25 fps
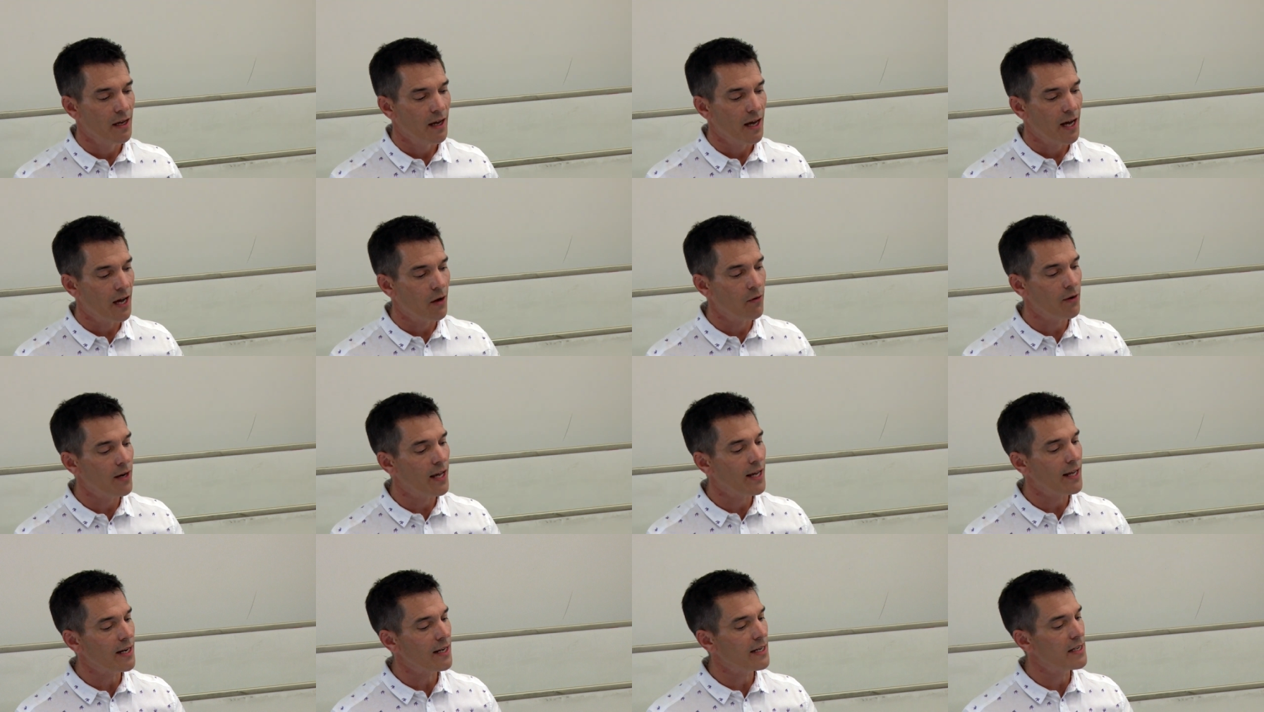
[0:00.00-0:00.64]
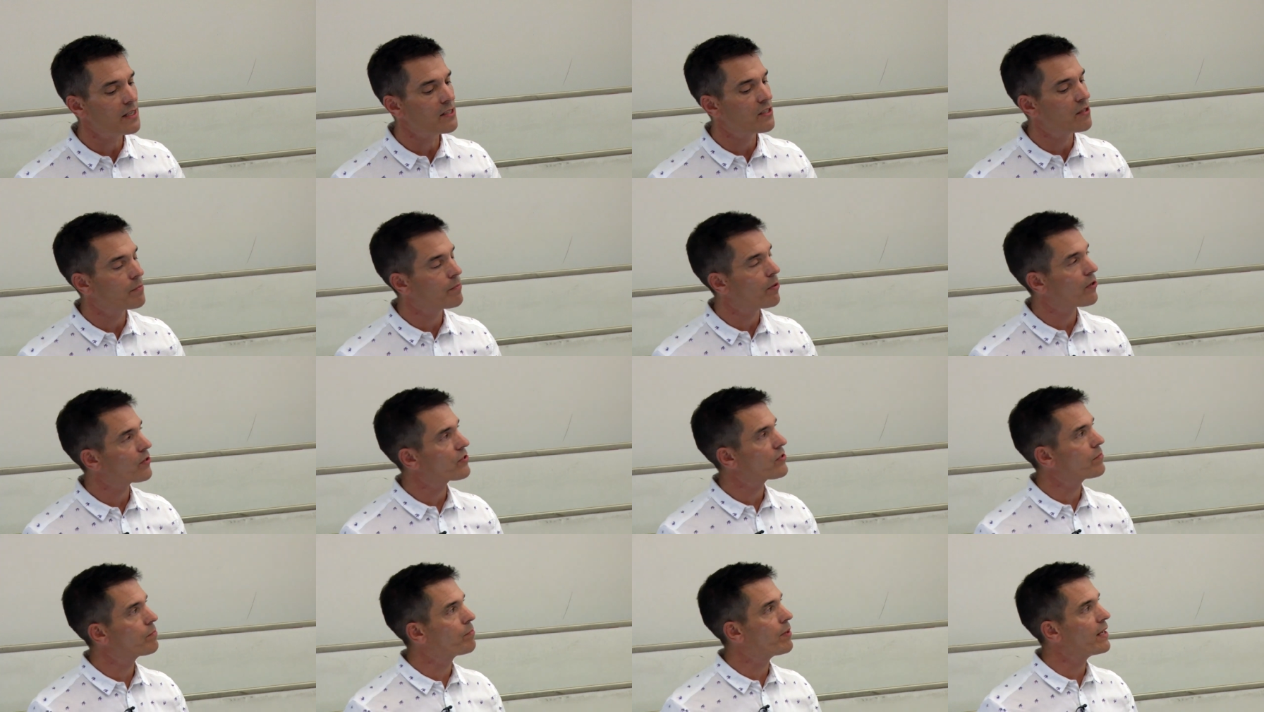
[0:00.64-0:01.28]
how likely is the
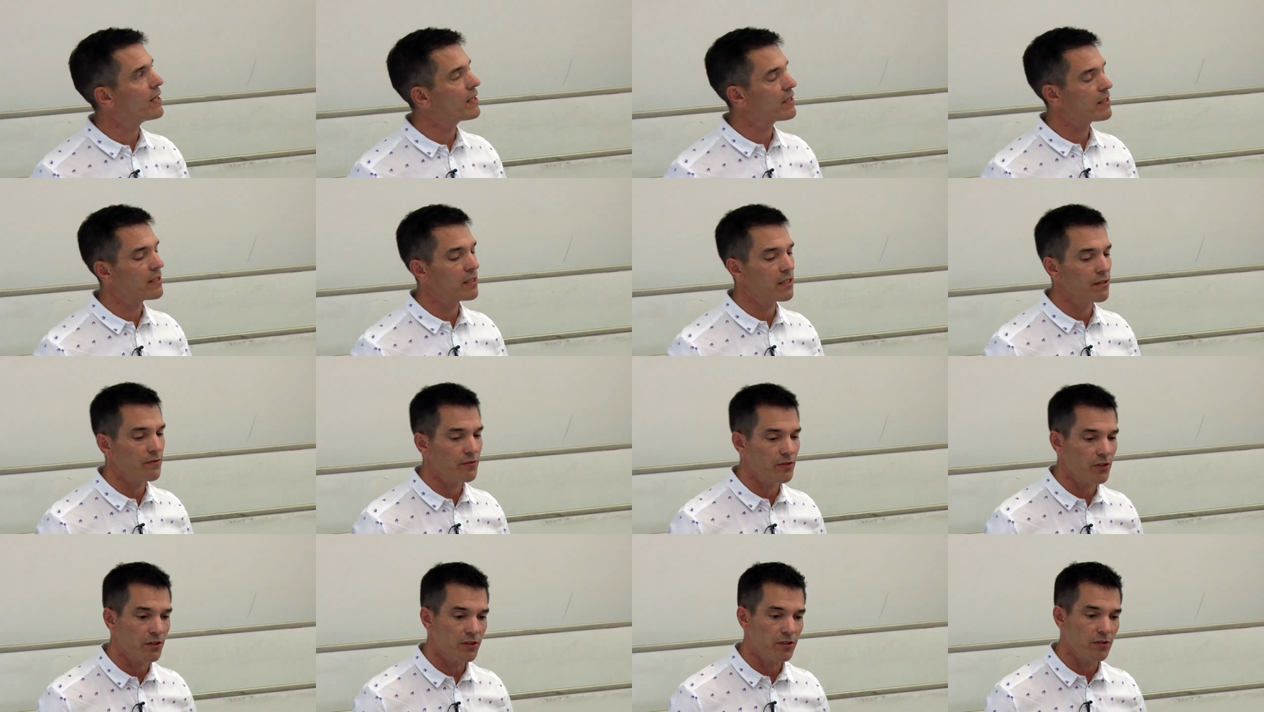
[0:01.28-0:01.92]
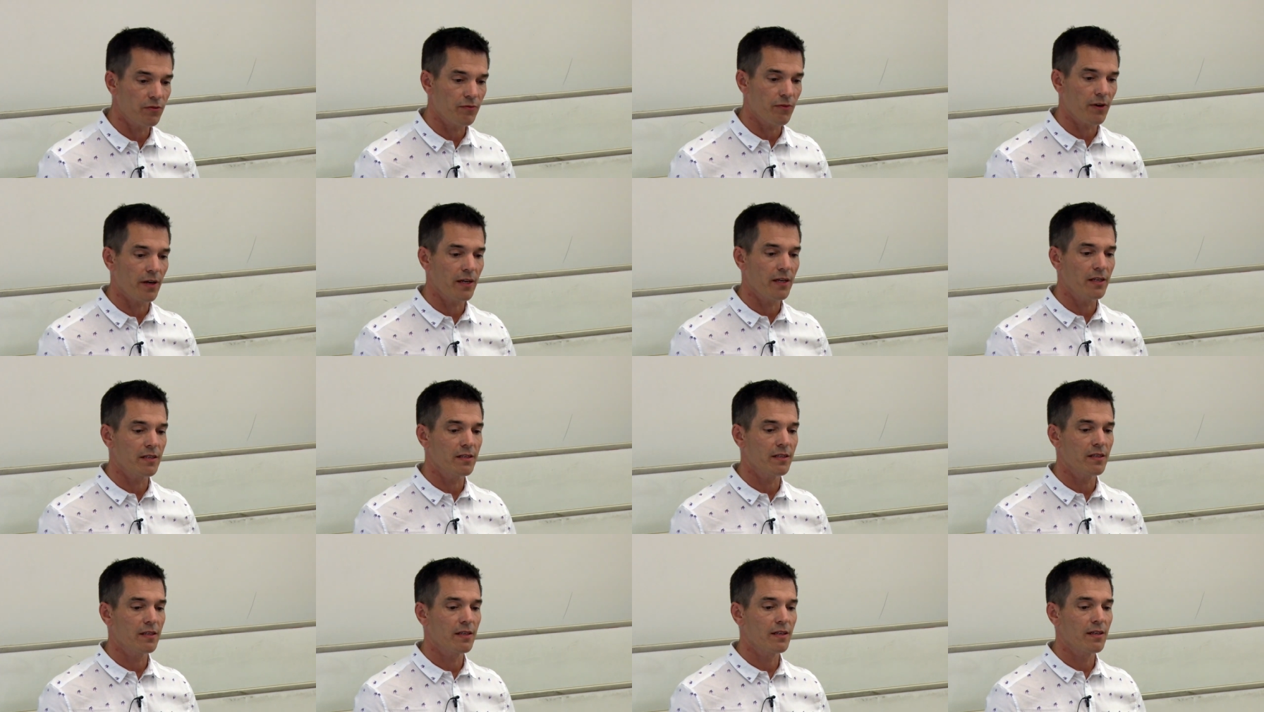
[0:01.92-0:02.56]
possibility of such a
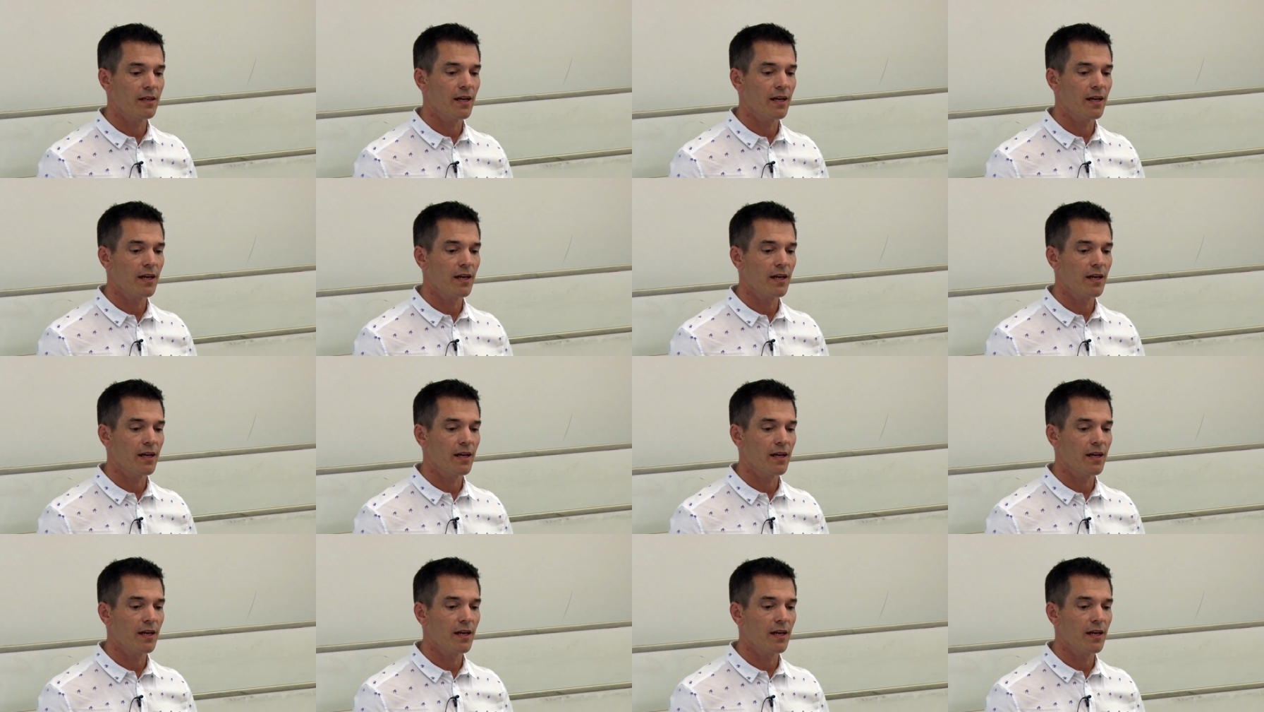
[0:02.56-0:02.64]
fight,